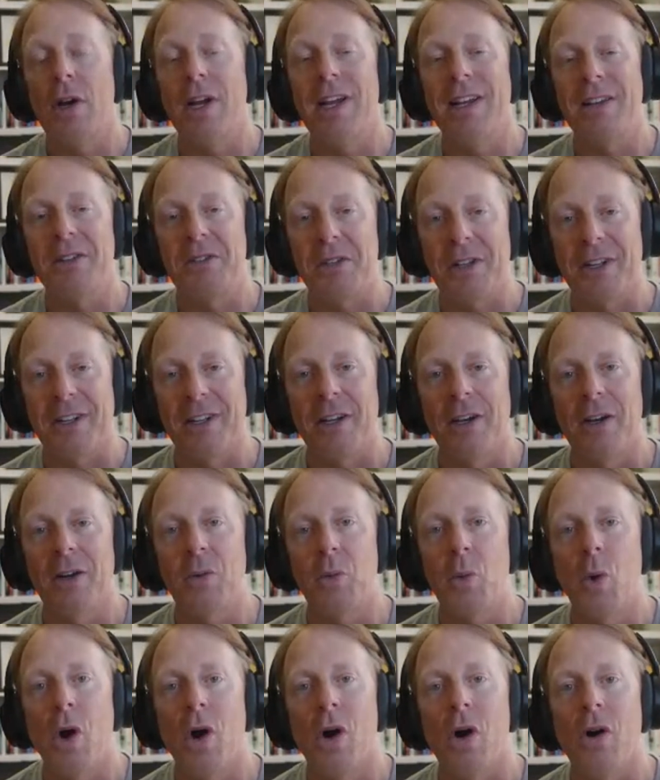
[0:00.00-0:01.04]
As long
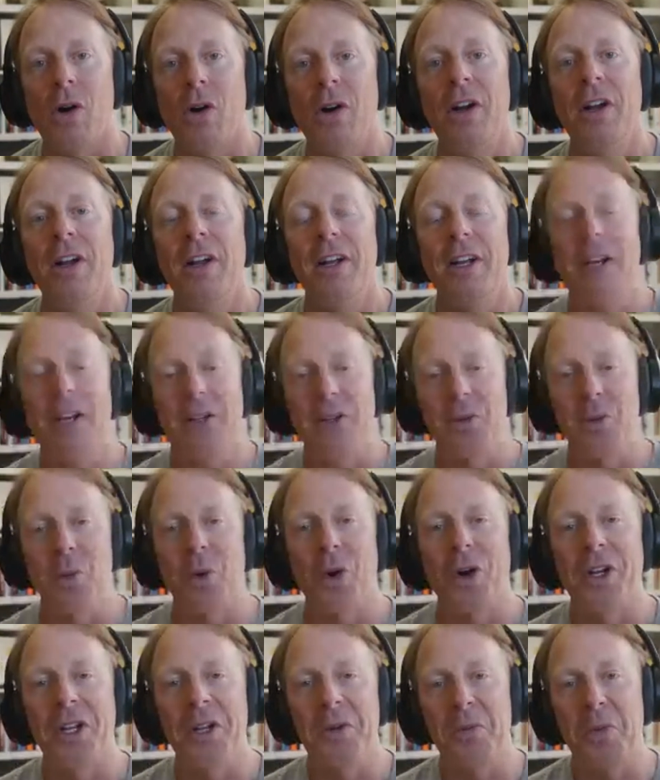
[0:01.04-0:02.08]
as the gut wall
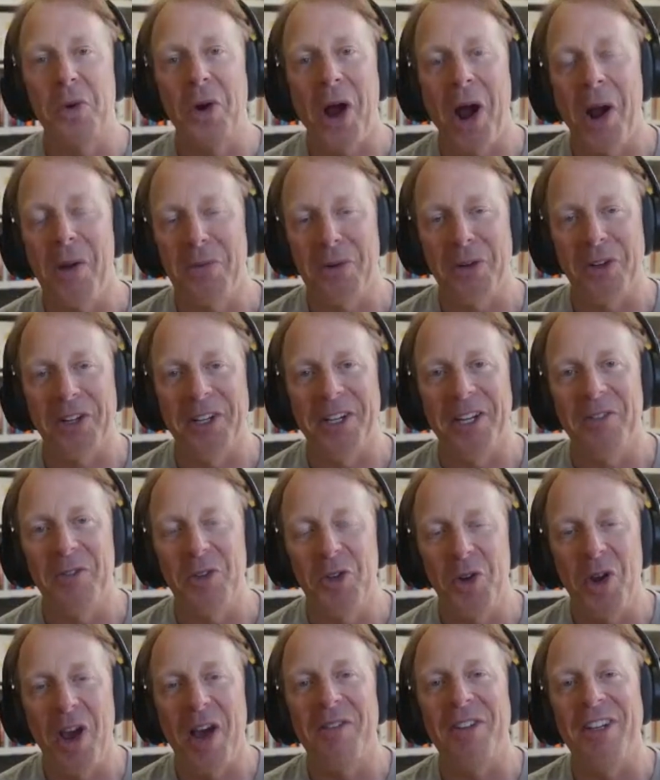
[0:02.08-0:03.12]
is working
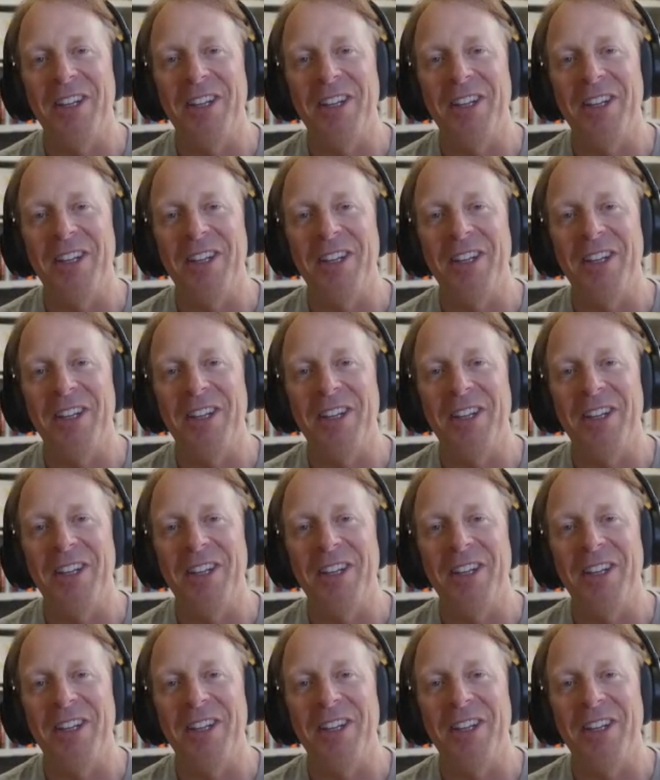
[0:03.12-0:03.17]
properly.